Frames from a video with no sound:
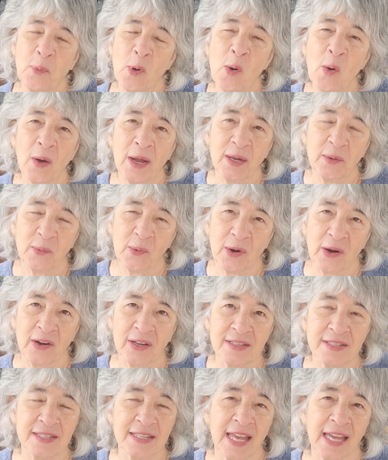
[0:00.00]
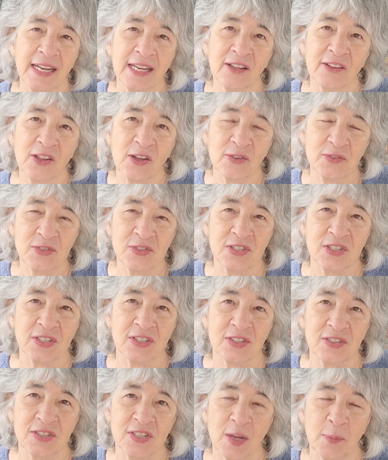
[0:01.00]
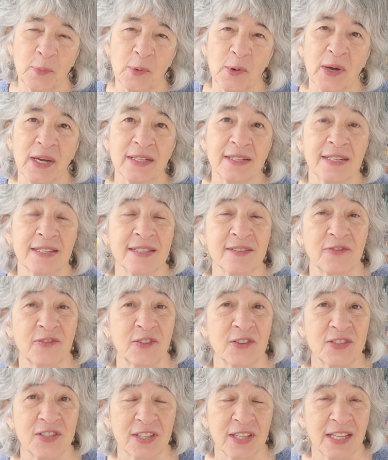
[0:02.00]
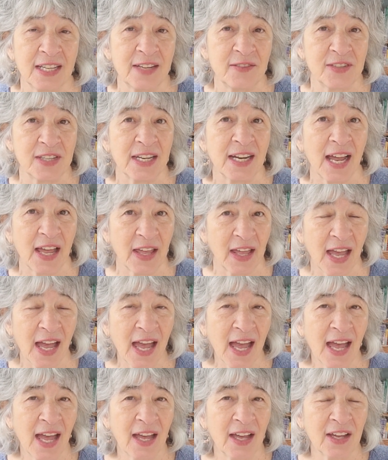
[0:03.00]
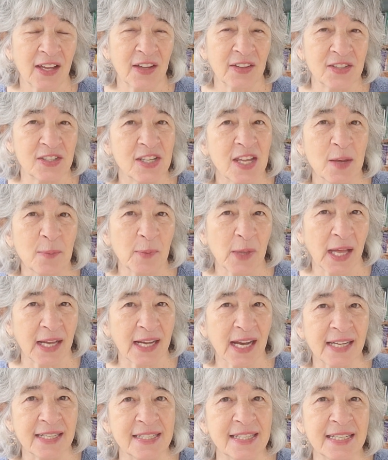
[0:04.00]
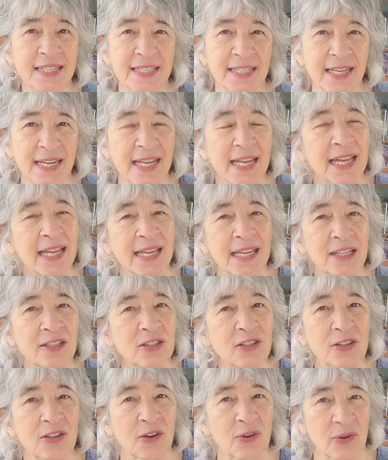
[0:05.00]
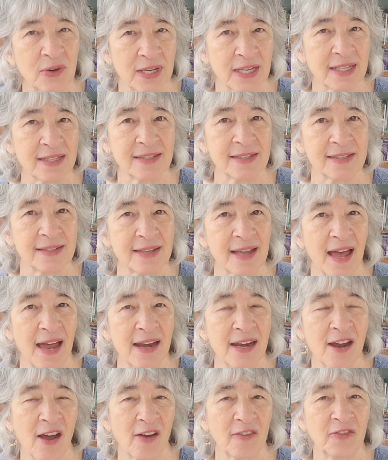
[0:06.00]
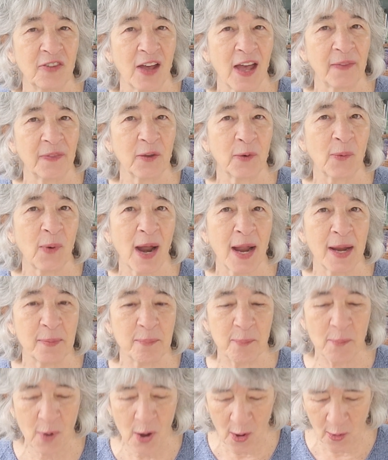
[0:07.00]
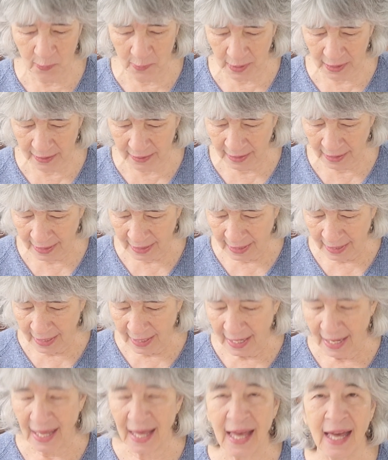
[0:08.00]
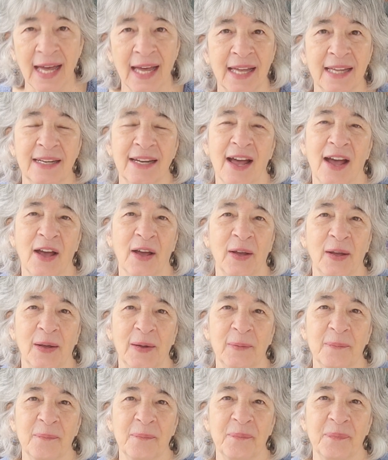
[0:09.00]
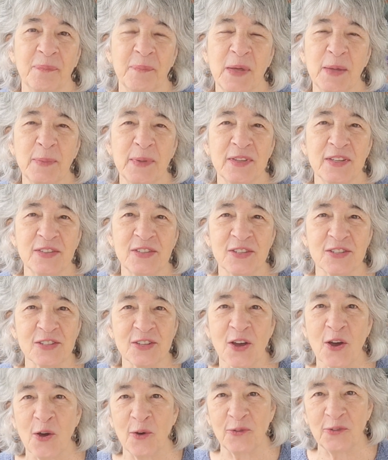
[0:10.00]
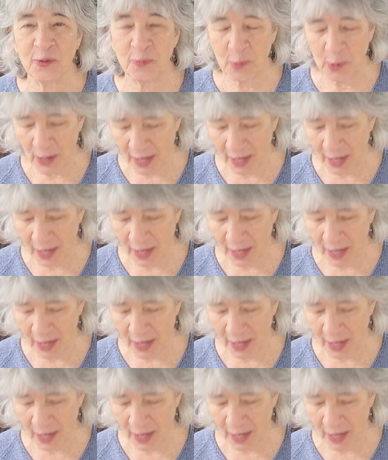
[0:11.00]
point where it's getting close to separate to, for sleeves, and I seem like I didn't increase enough at the right moment. And I, maybe this is COVID